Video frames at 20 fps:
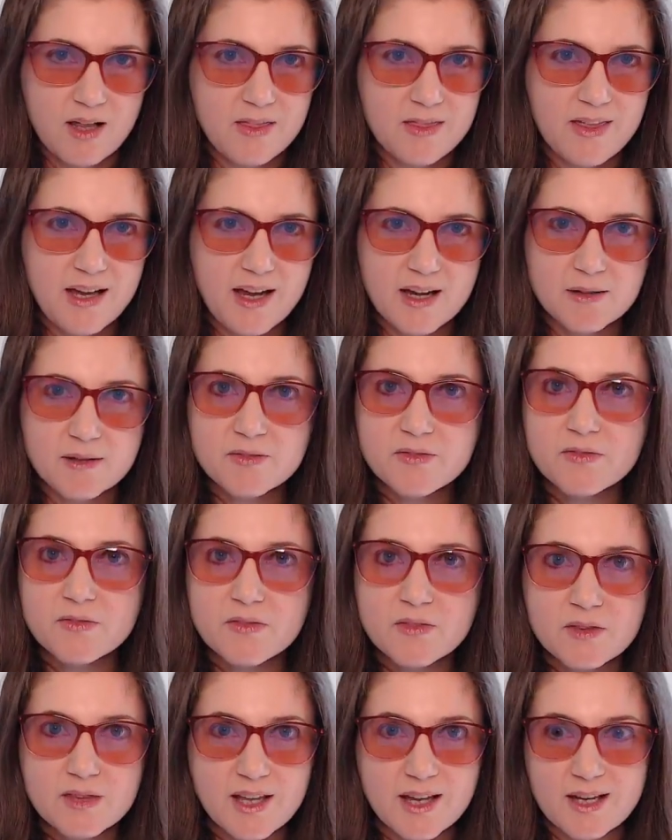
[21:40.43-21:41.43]

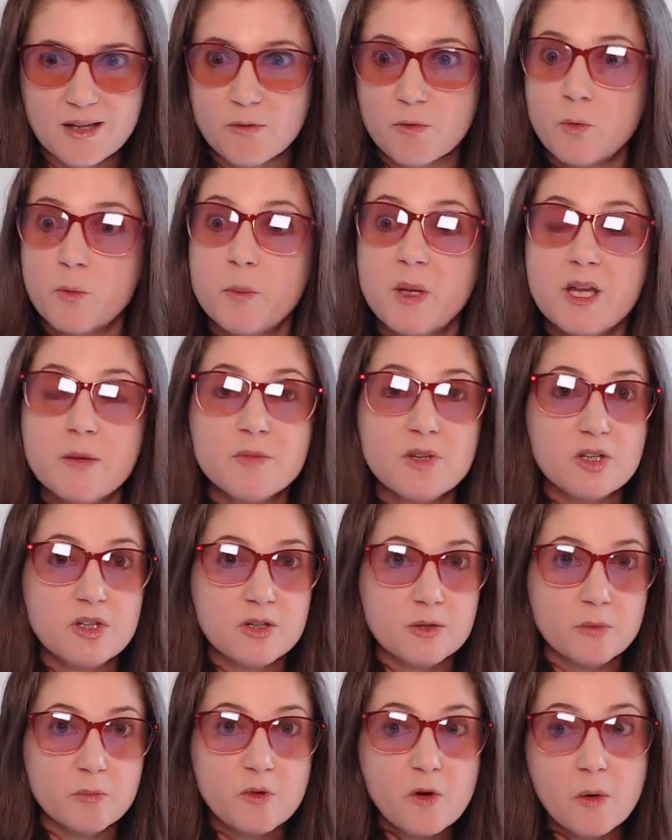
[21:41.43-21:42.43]
That maybe
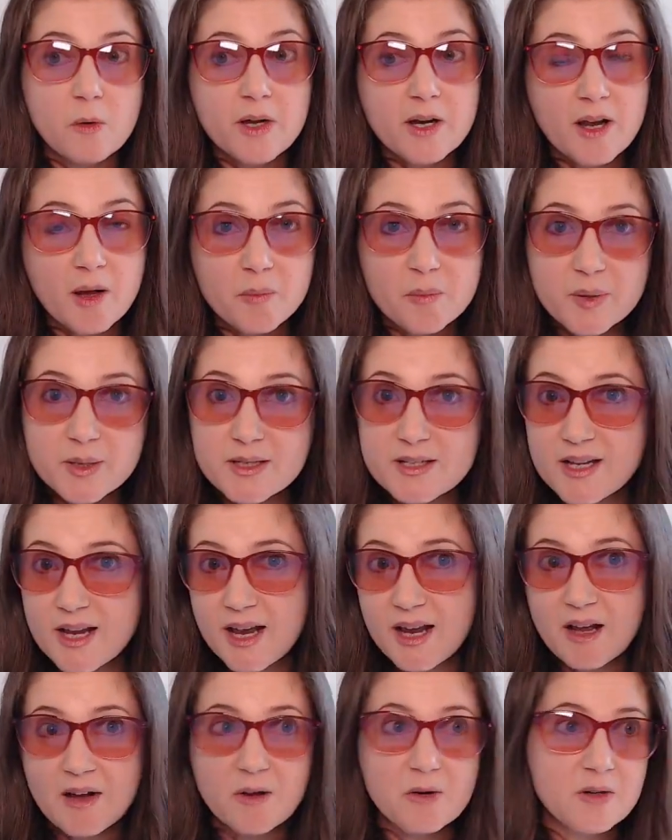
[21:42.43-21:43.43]
you're going up and
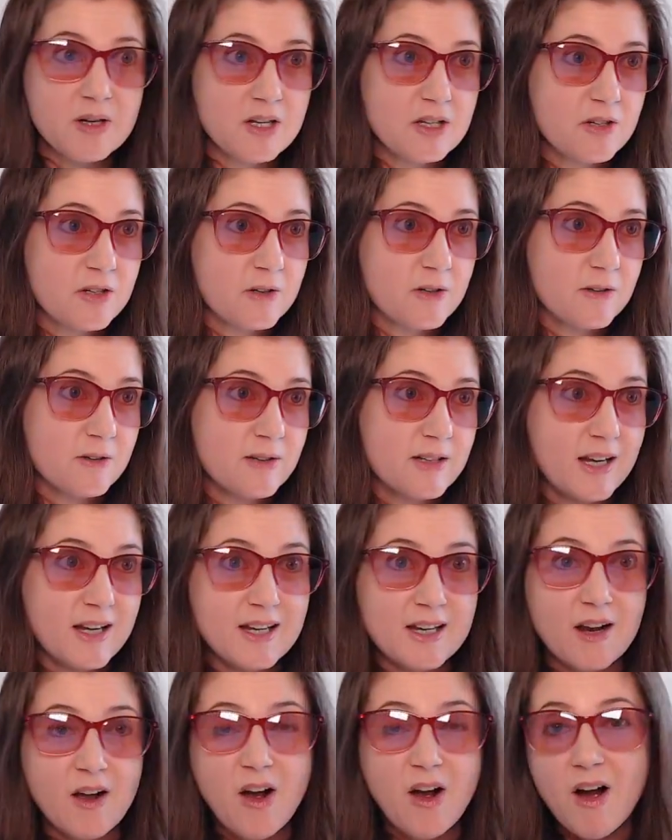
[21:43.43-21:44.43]
down and you're
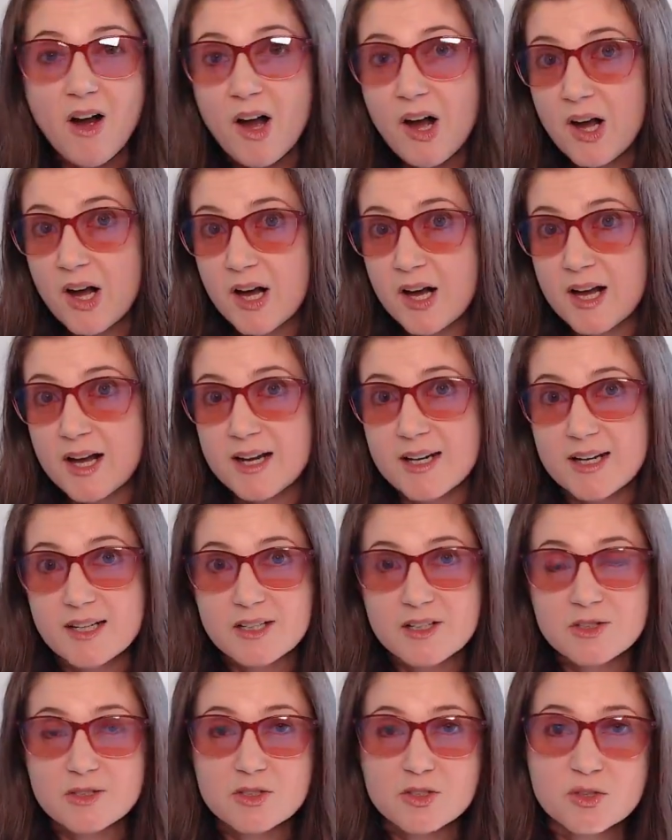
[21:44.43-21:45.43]
getting hot
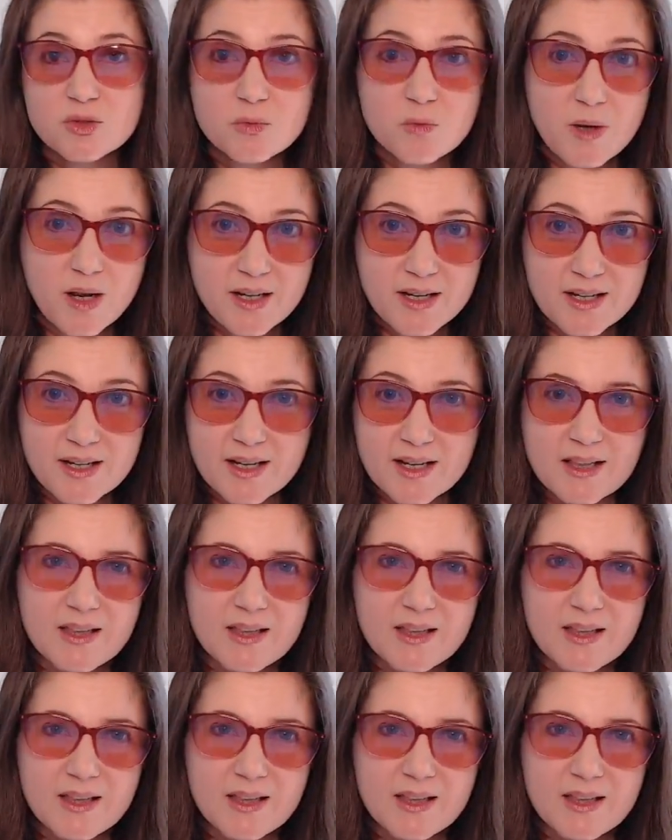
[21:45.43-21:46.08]
and you're sweaty.